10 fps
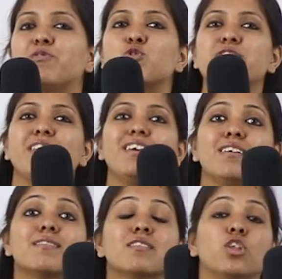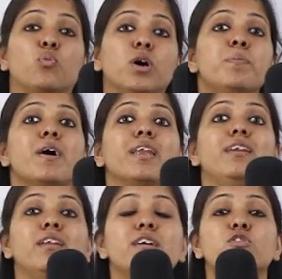have to see is the verb
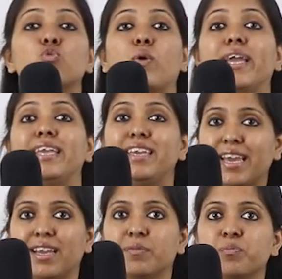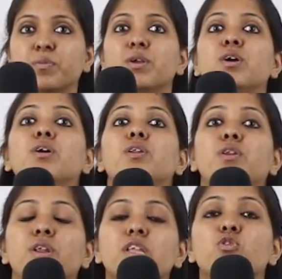nettoyer.
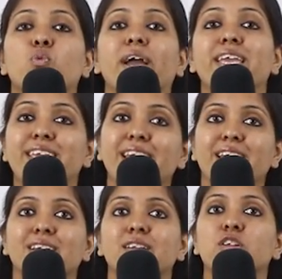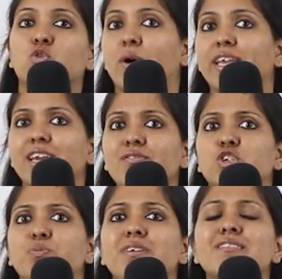Nettoyer. Nettoyer,
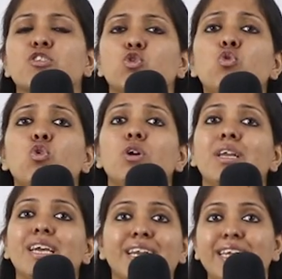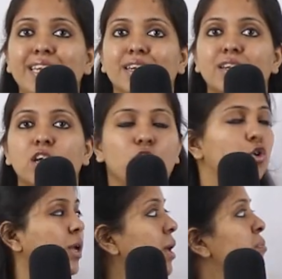which means to clean.
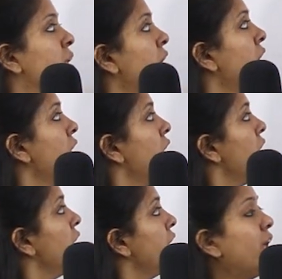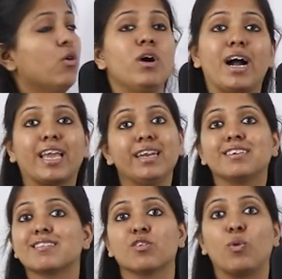Okay. Now again
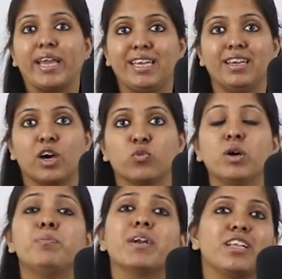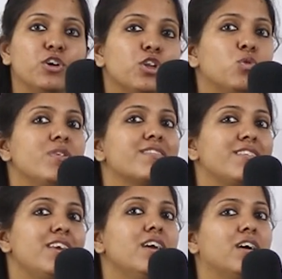it is a YER verb, but here you will
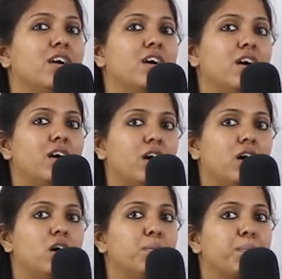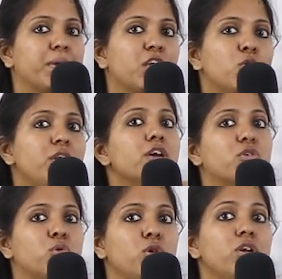see a
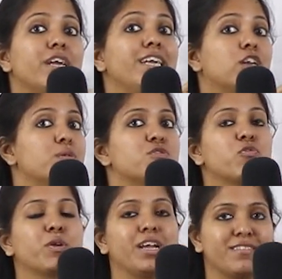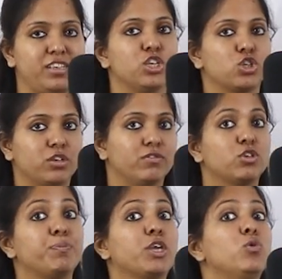peculiar rule in terms of
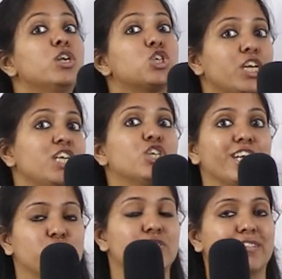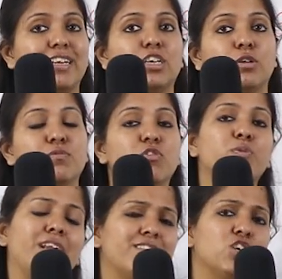pronunciation. Peculiar change, I should say, in terms of
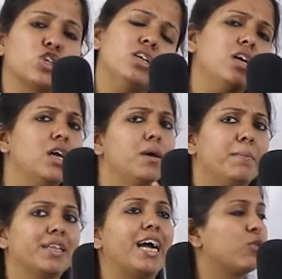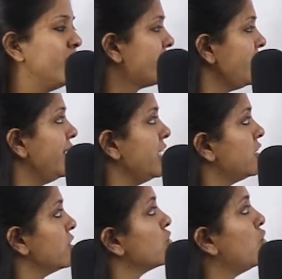pronunciation, but that we'll see
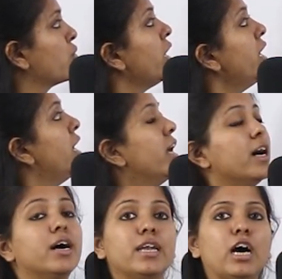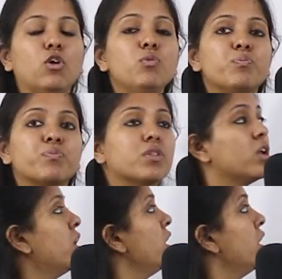later. Okay. Now
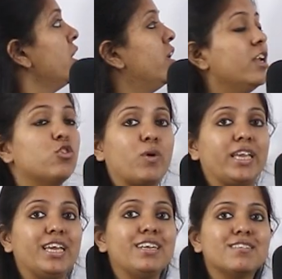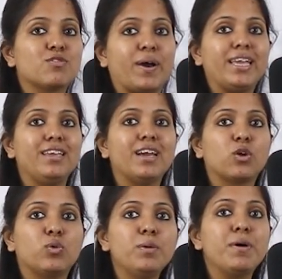nettoyer, it is
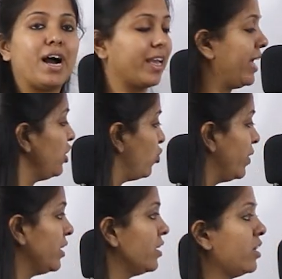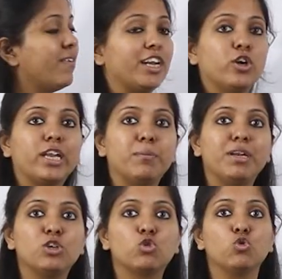YER verb. Again, you will divide your
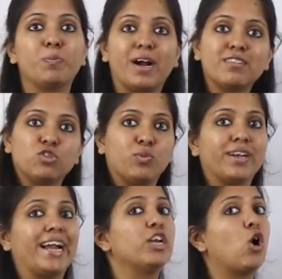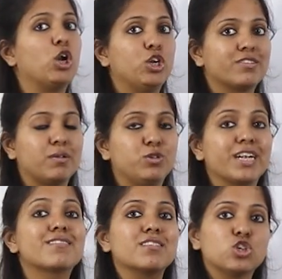table into two parts. You will write all your
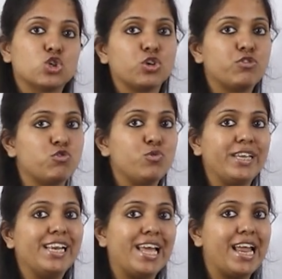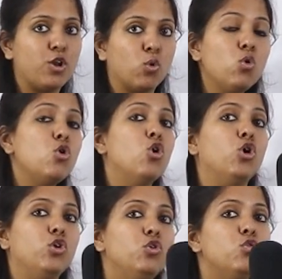subjects: je, tu, il, elle, on,
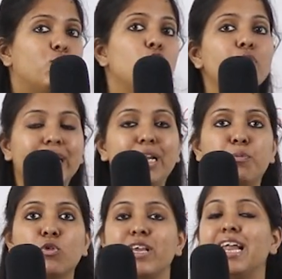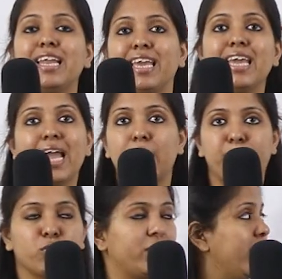nous, vous, il pluriel et elle
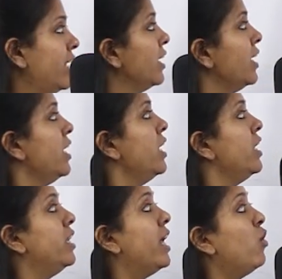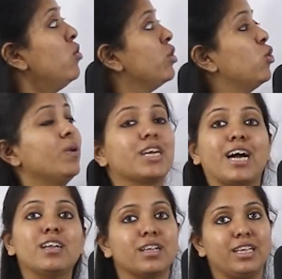pluriel. Now, you will
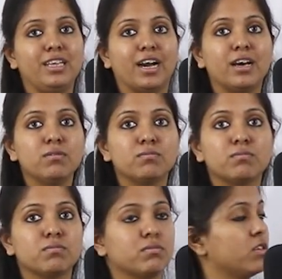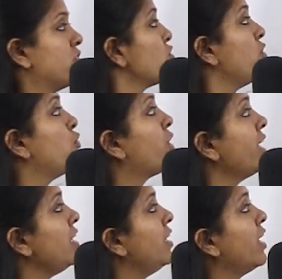cut ER. So, if you
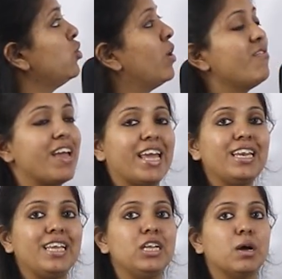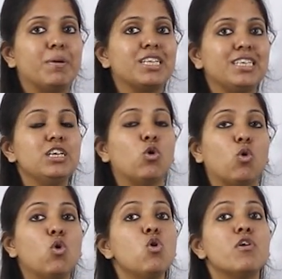cut ER, you have NETTOY.
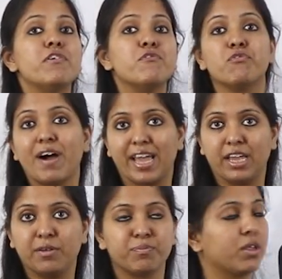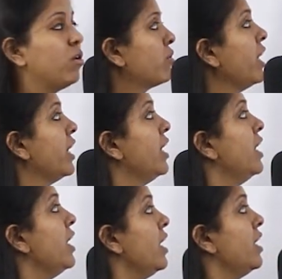Okay.
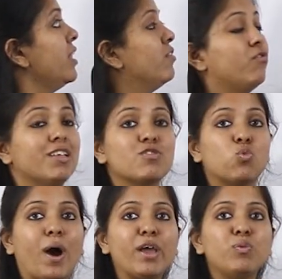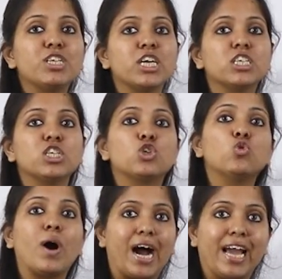This Y will change
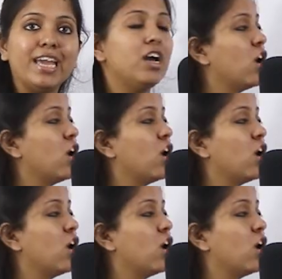into I